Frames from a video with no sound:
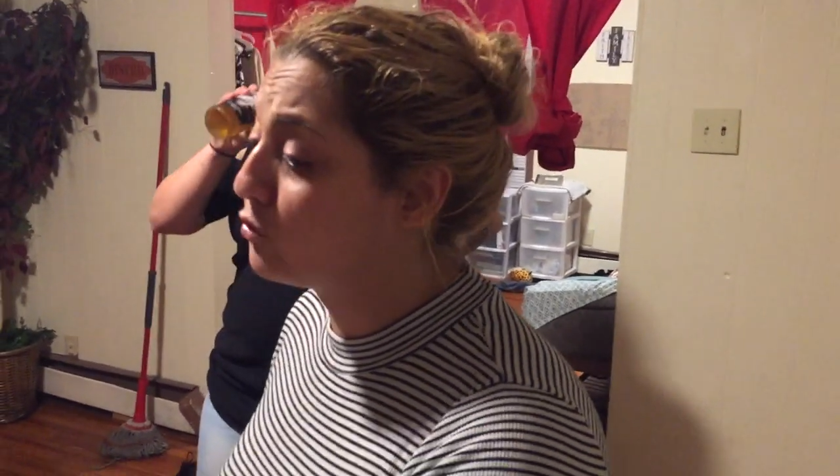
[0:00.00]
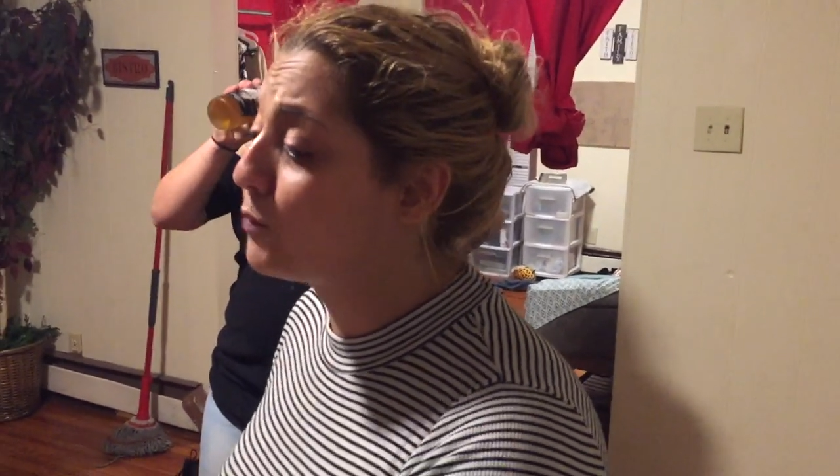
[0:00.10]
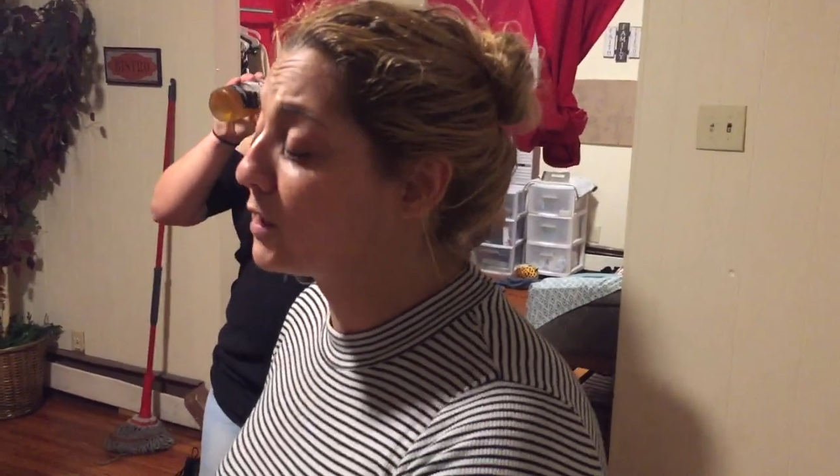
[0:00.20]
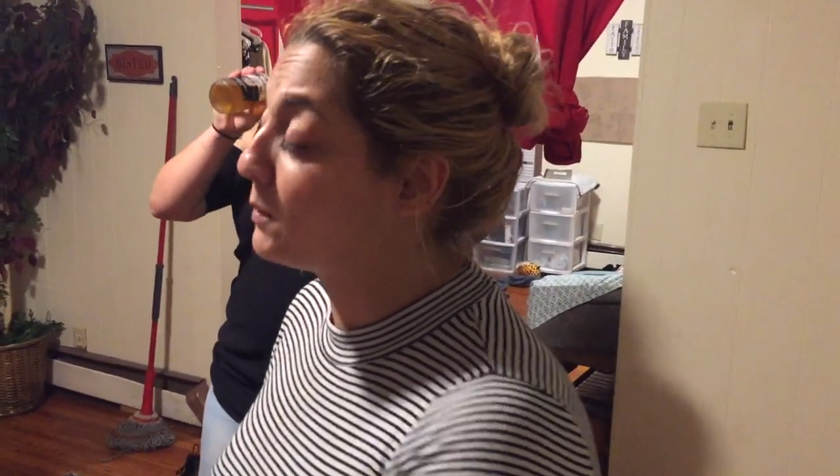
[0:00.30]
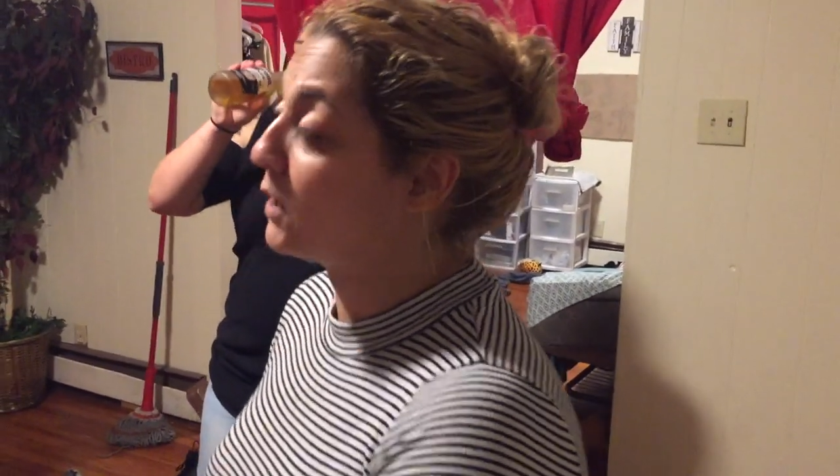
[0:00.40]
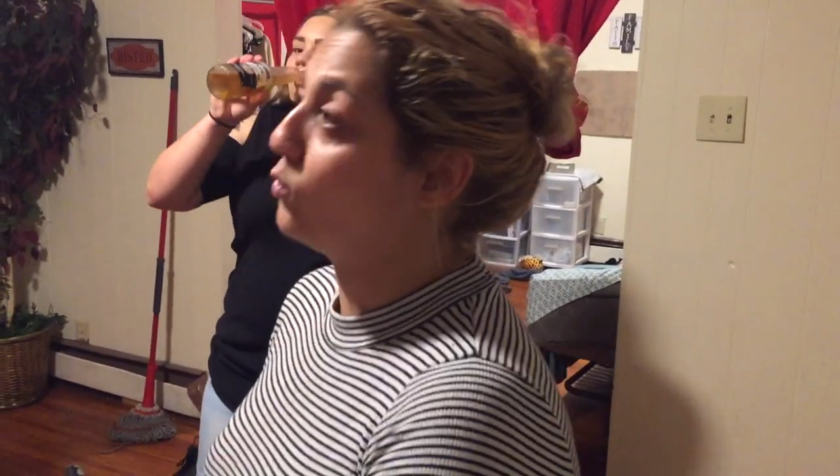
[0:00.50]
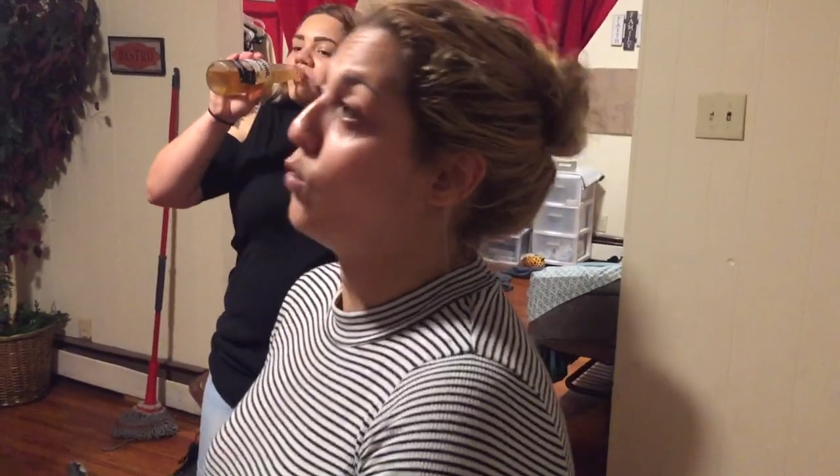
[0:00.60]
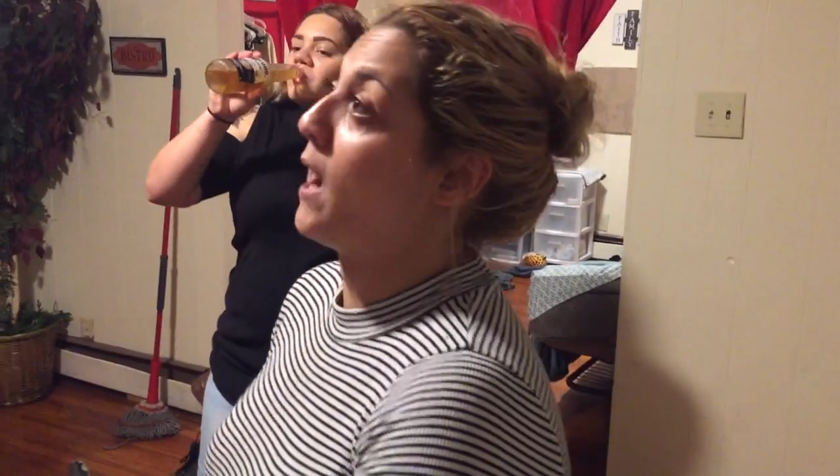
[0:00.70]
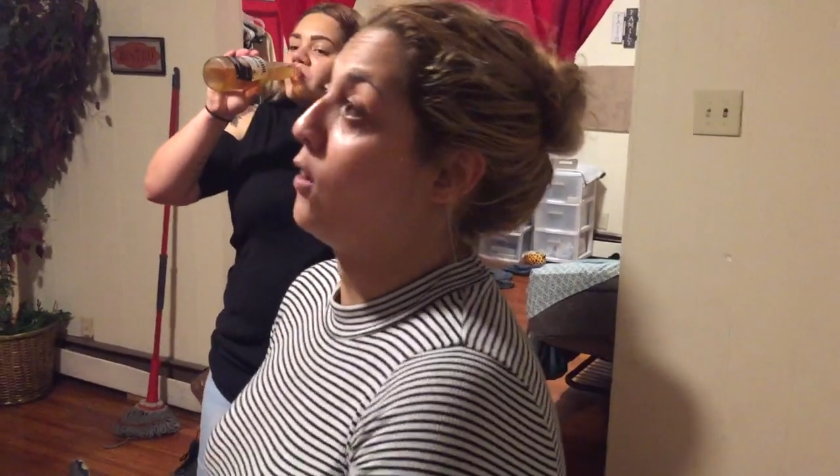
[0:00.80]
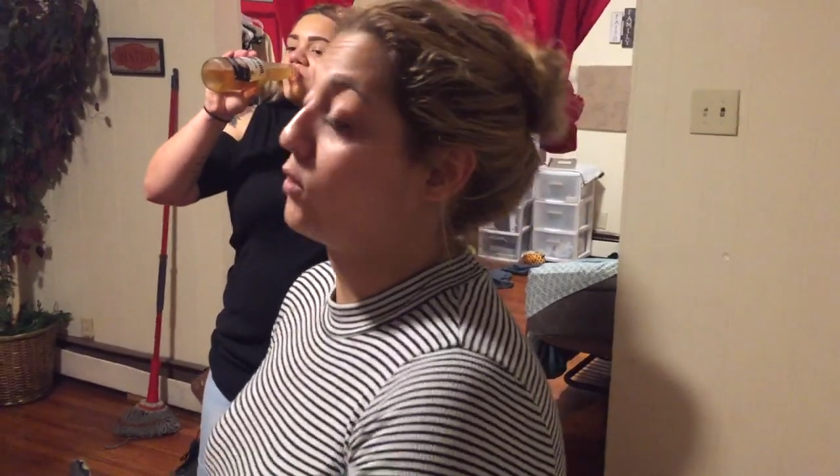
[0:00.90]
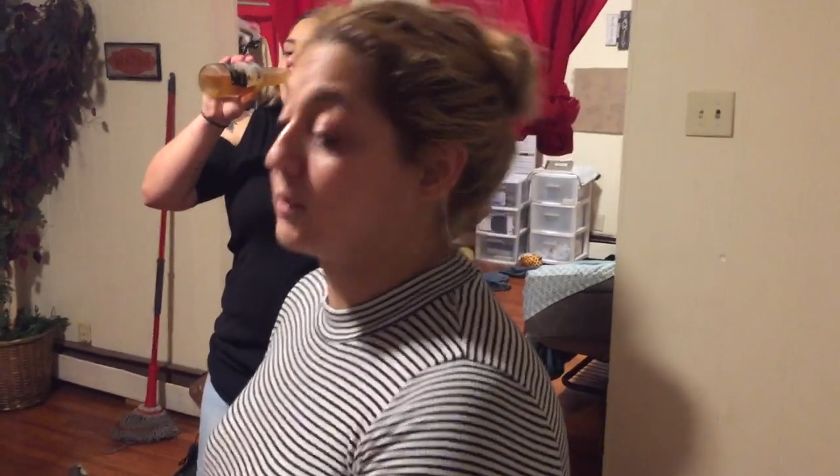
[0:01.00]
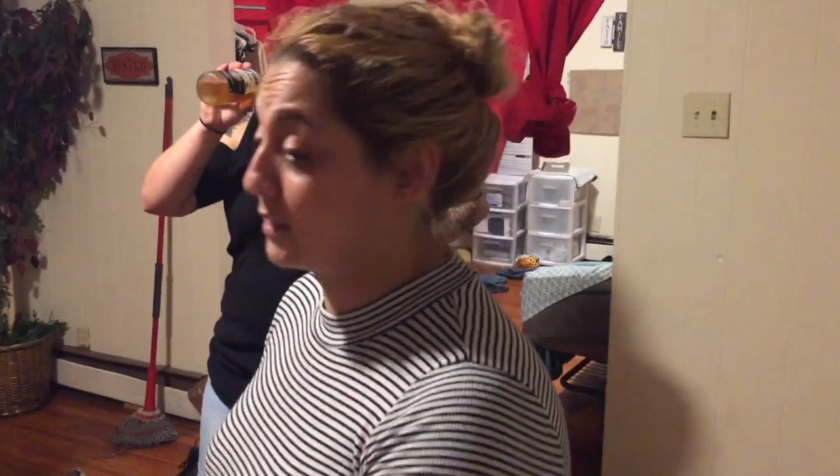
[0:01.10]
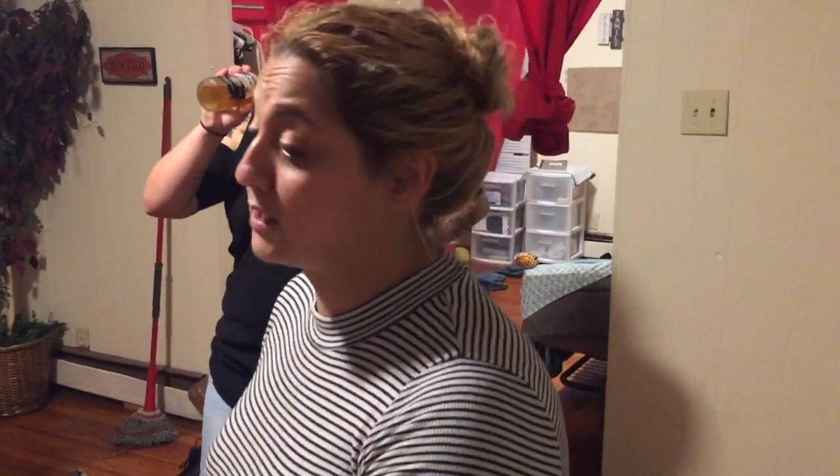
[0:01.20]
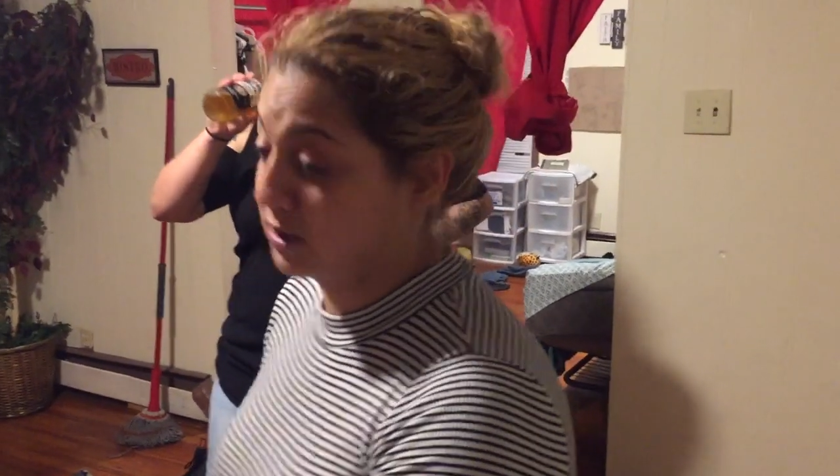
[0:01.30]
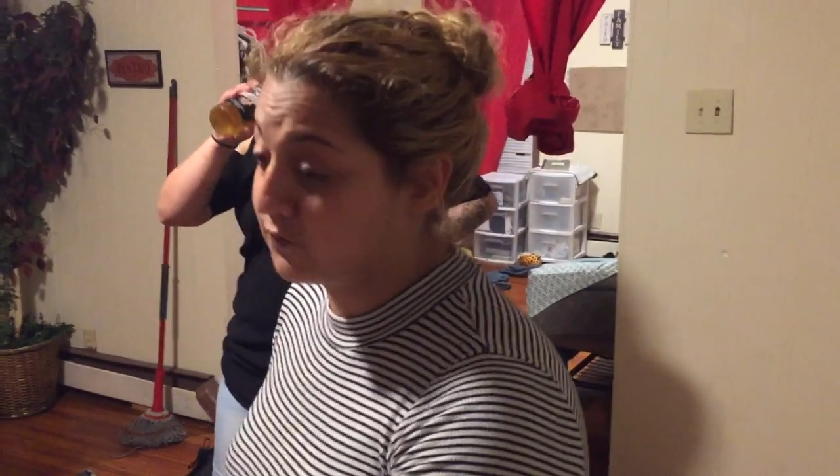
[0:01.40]
you're about to be like, wow, because
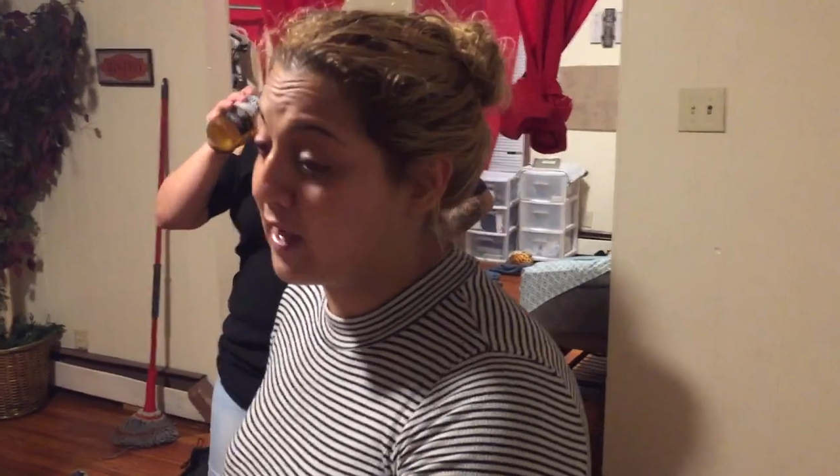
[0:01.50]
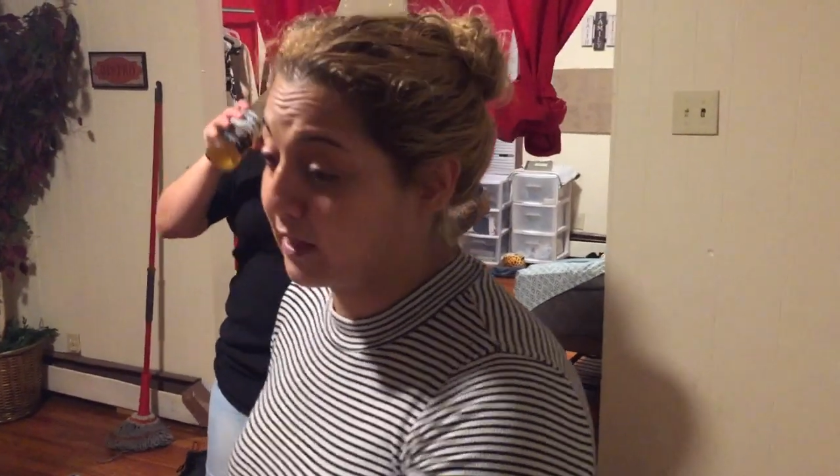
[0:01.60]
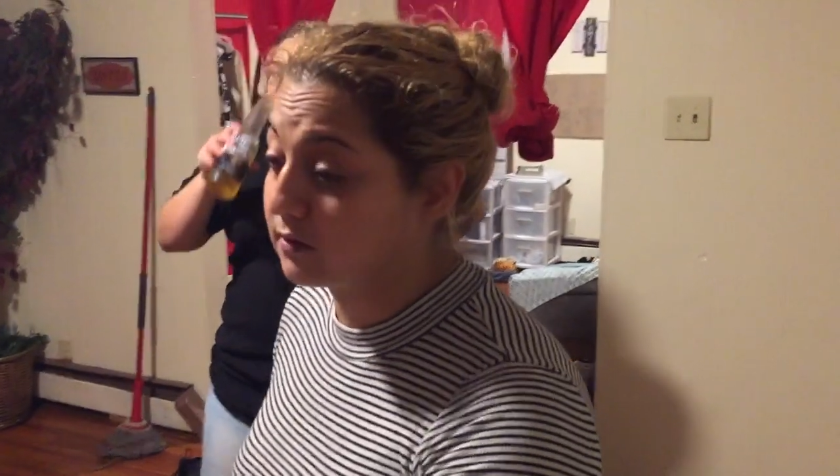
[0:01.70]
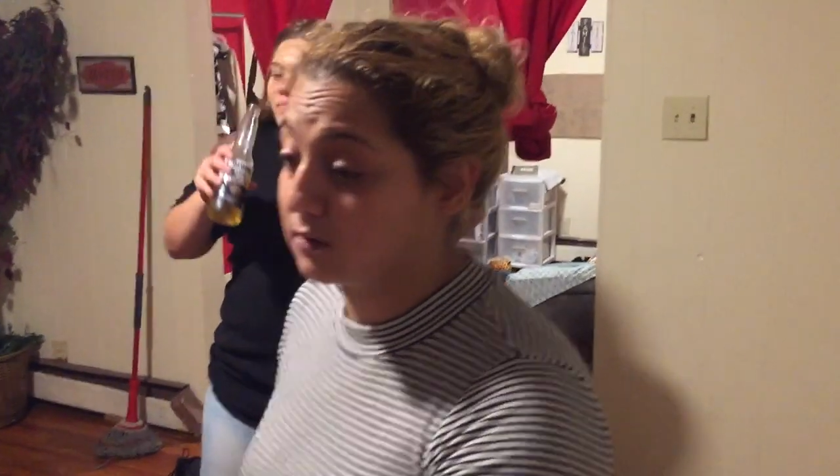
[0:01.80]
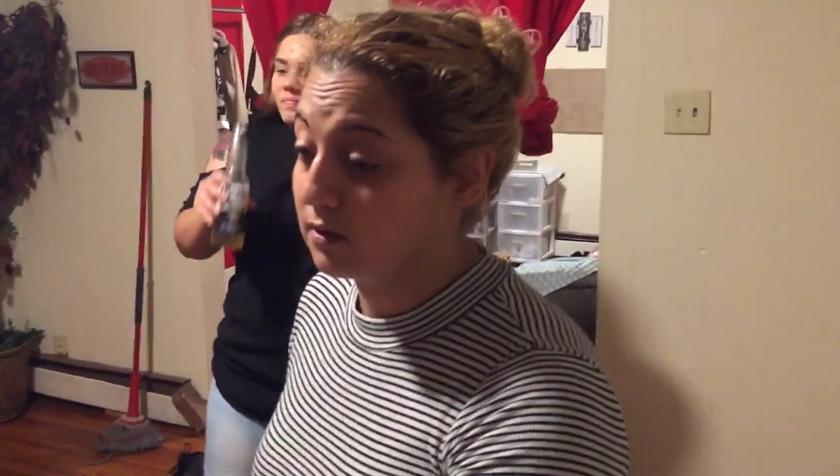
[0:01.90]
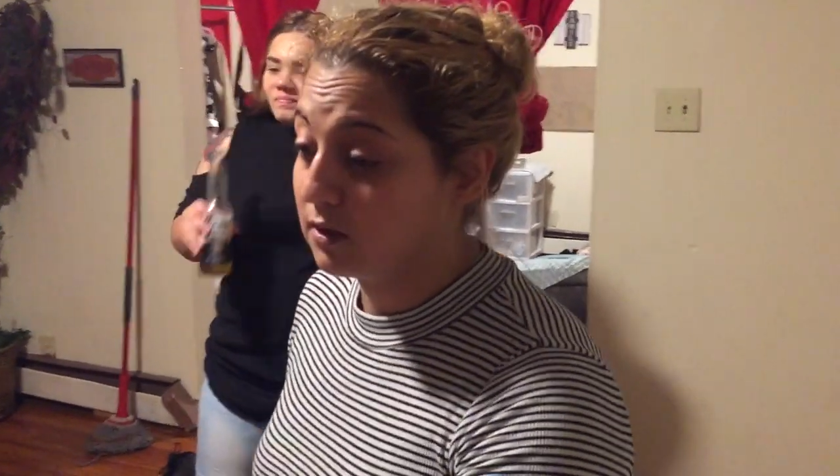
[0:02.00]
this is a fact.